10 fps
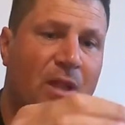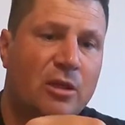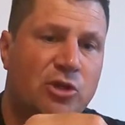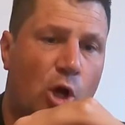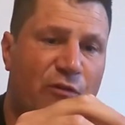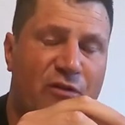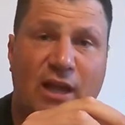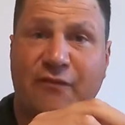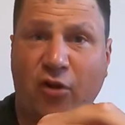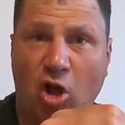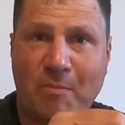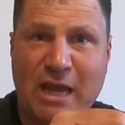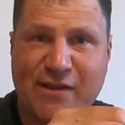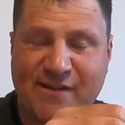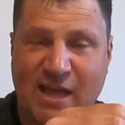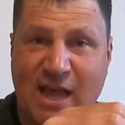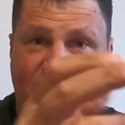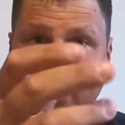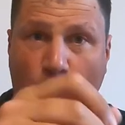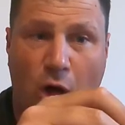So if like me, you
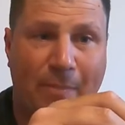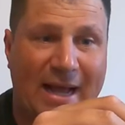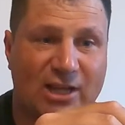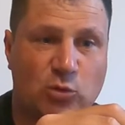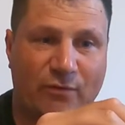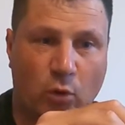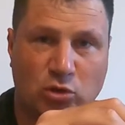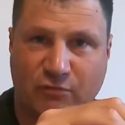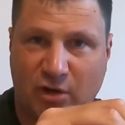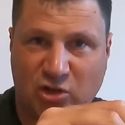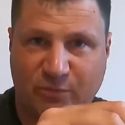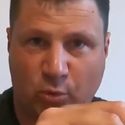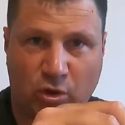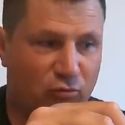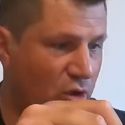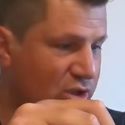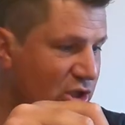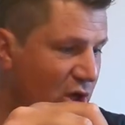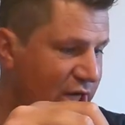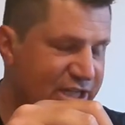ever bought a pack of swivels and realized you bought the wrong
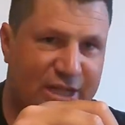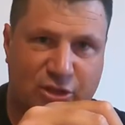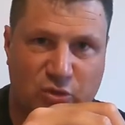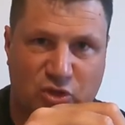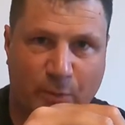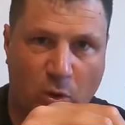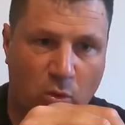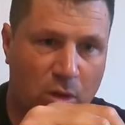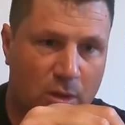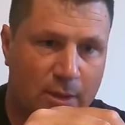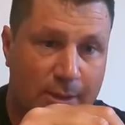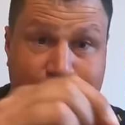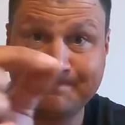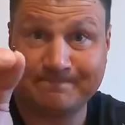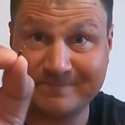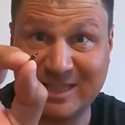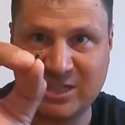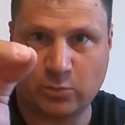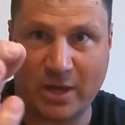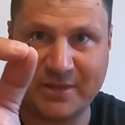size and they're too small, this
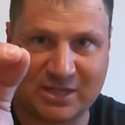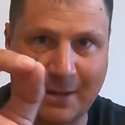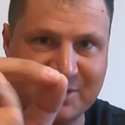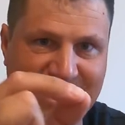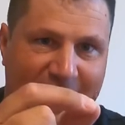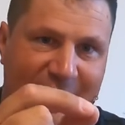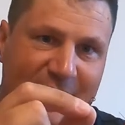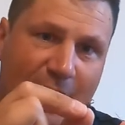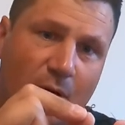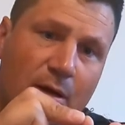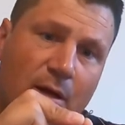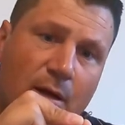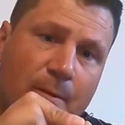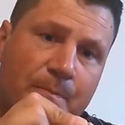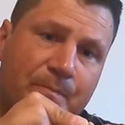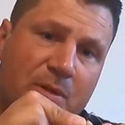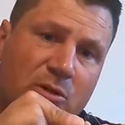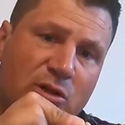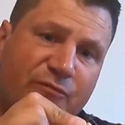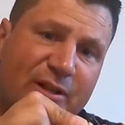is where this comes in handy now.
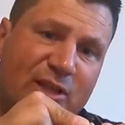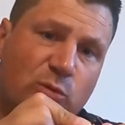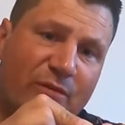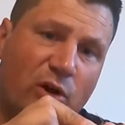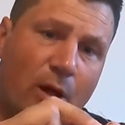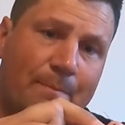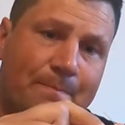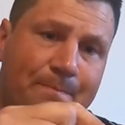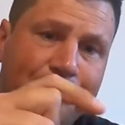Just thread the swivel on.